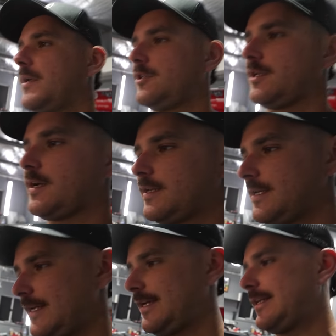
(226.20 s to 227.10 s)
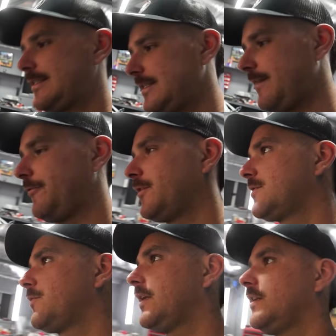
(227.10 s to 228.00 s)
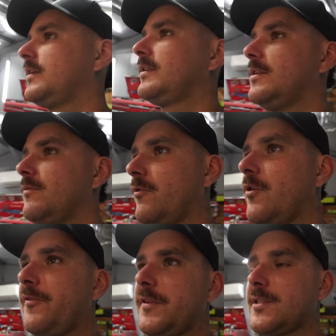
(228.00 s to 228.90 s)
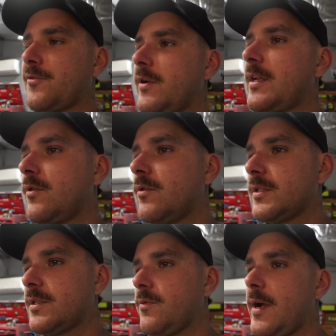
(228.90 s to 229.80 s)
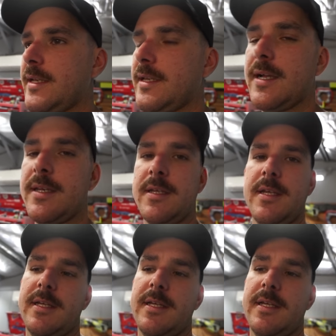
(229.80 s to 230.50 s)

much done except for this one. The roof is three quarters of the way done.